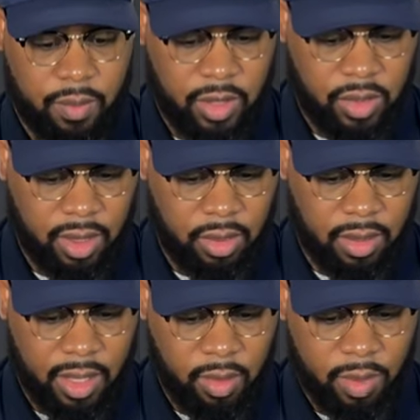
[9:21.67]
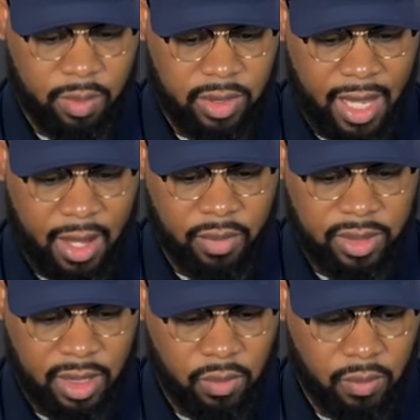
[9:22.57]
make sure I get all the air bubbles out
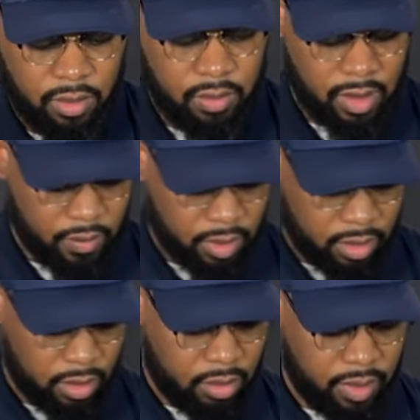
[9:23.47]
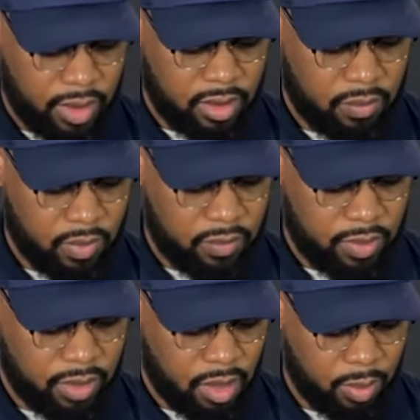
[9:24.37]
because I don't want it, not want it to crease once we
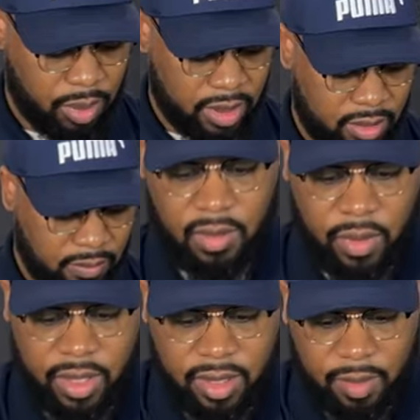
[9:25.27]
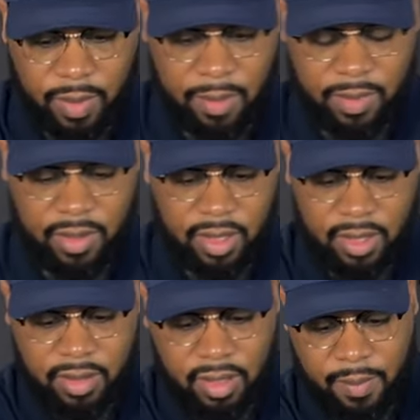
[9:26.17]
start pressing. What do you think, babe? Do you
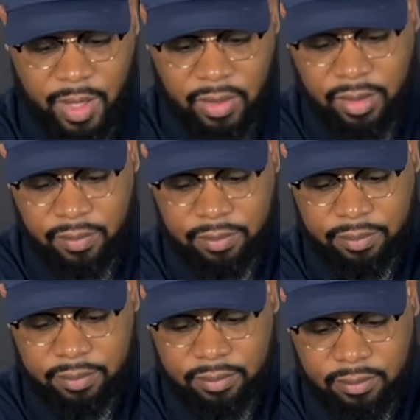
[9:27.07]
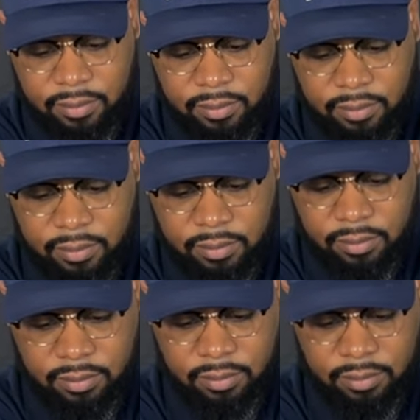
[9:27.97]
think it's gonna come out good?
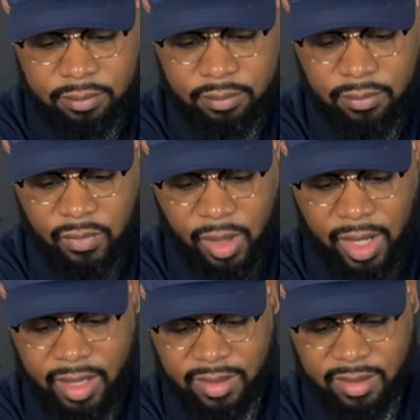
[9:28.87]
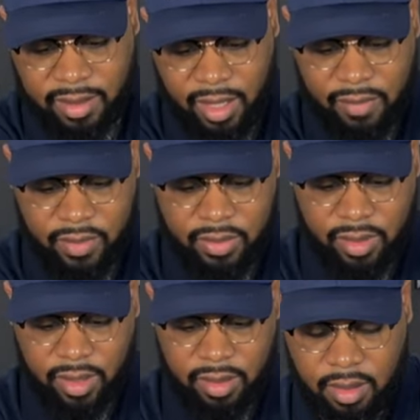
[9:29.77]
Mm-hmm. Right? Because it's canvas,
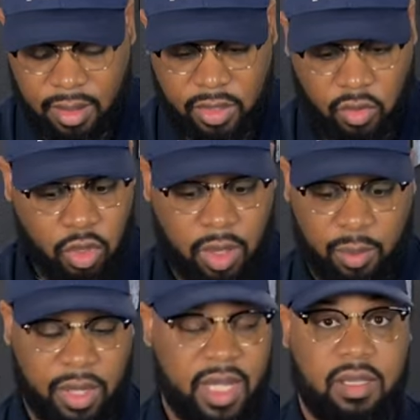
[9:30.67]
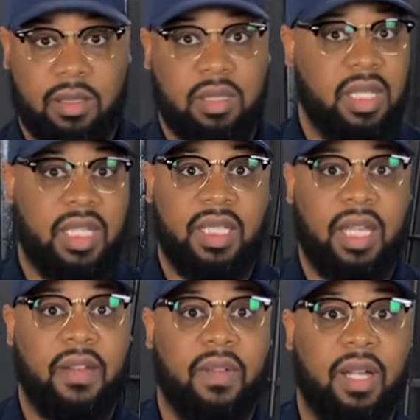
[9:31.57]
right? Because you can press
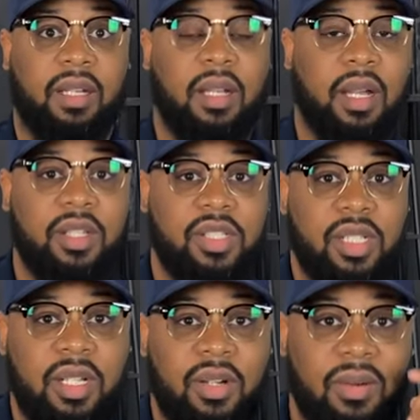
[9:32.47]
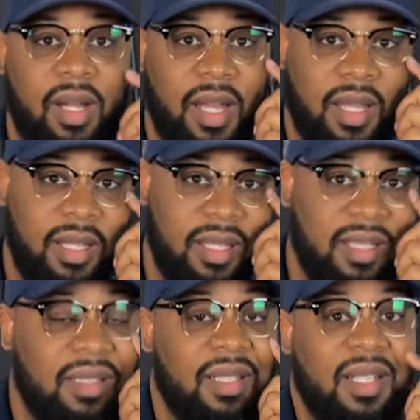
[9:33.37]
DTF on. Is she
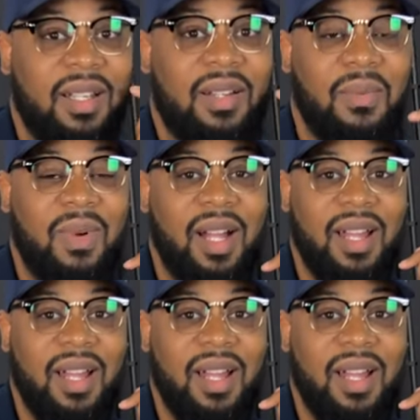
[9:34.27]
crying? Babe, Why